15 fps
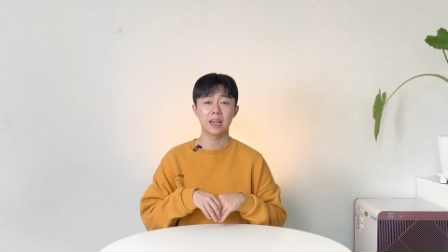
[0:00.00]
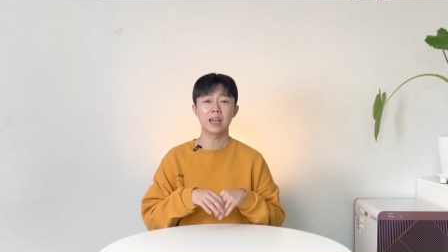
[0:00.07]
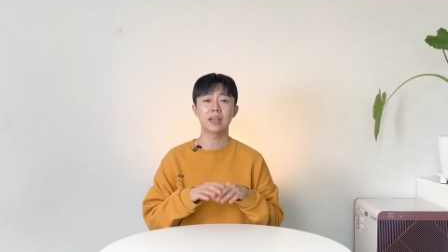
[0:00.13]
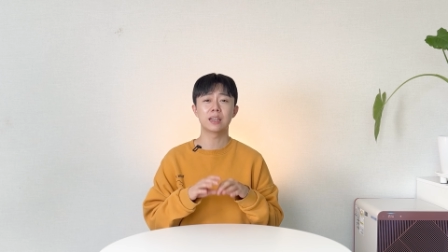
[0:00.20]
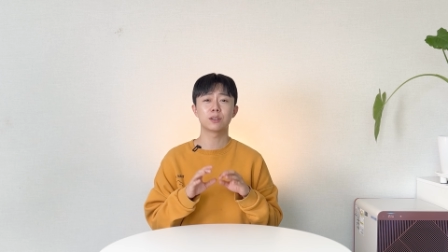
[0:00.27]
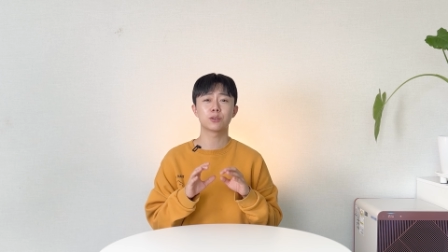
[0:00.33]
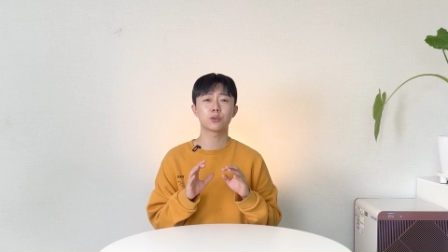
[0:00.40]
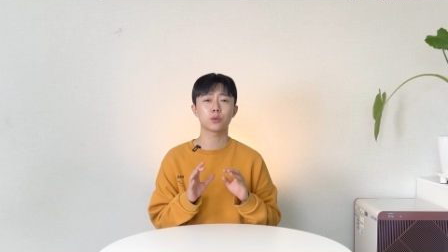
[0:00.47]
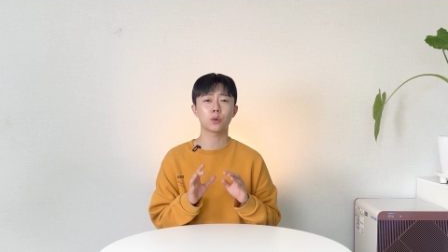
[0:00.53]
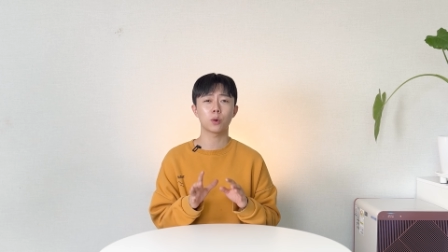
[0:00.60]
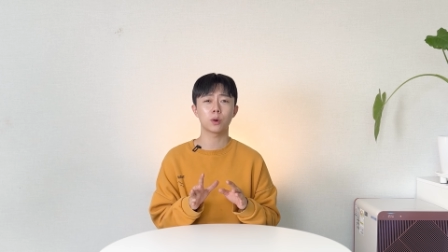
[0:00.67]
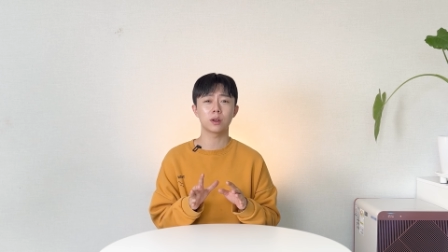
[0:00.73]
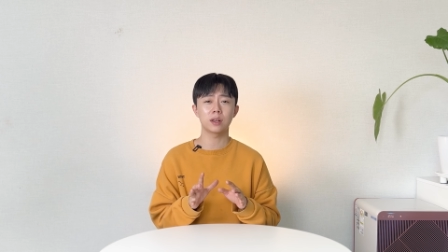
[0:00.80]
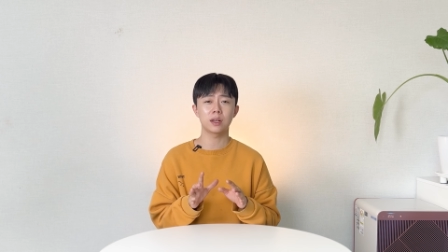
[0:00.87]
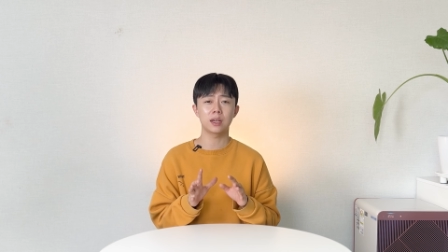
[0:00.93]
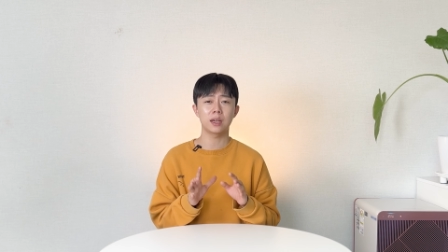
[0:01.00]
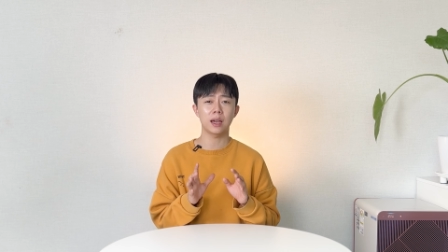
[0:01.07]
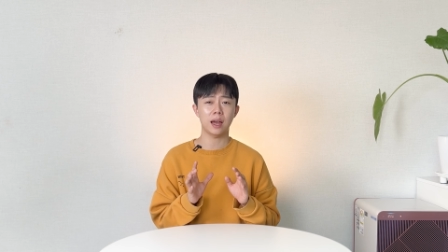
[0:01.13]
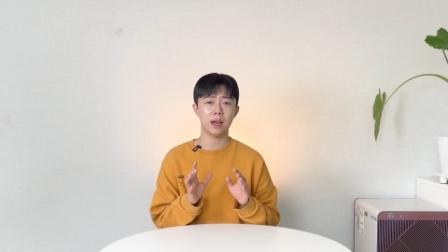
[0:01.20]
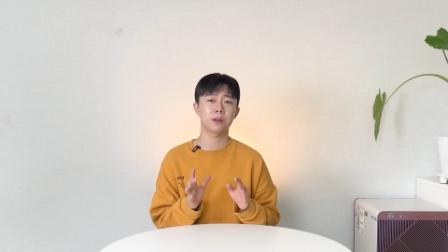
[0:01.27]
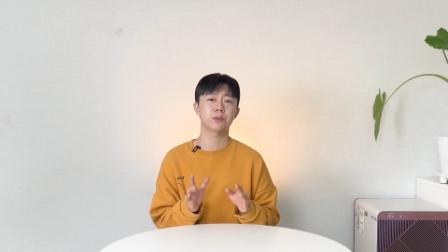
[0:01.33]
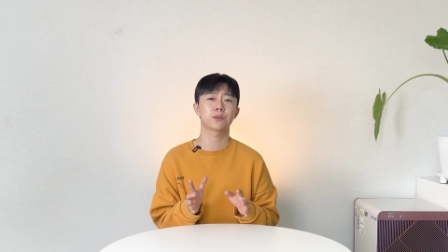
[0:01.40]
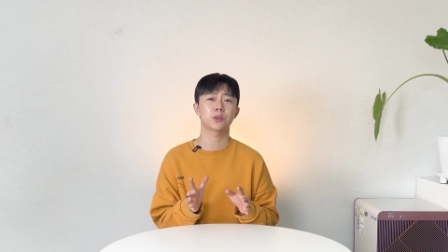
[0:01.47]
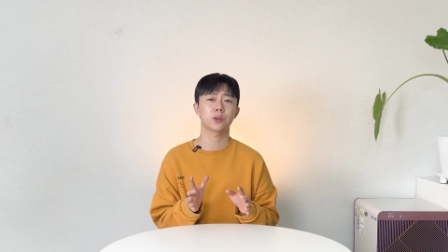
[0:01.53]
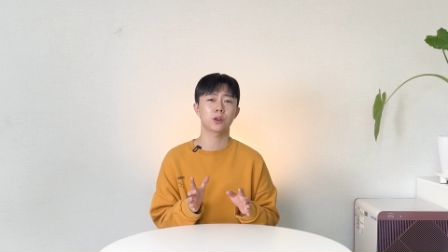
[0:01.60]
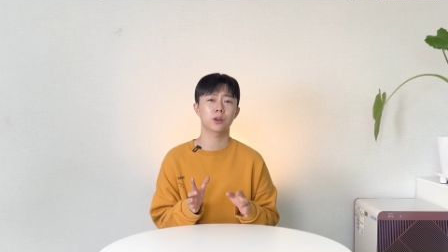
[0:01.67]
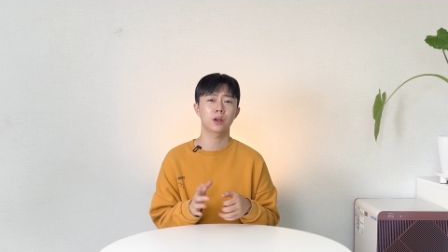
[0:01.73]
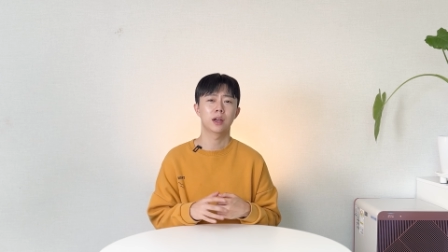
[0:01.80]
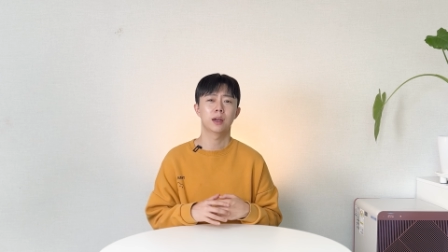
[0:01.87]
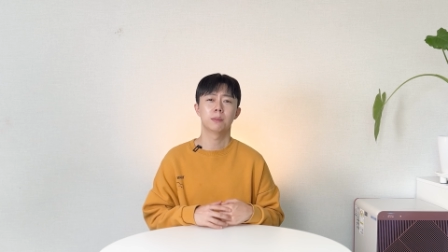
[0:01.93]
and shortly
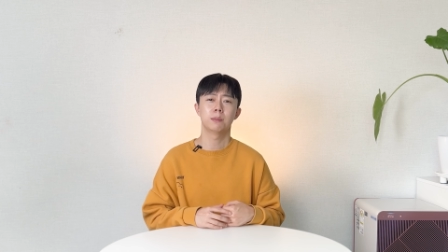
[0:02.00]
after,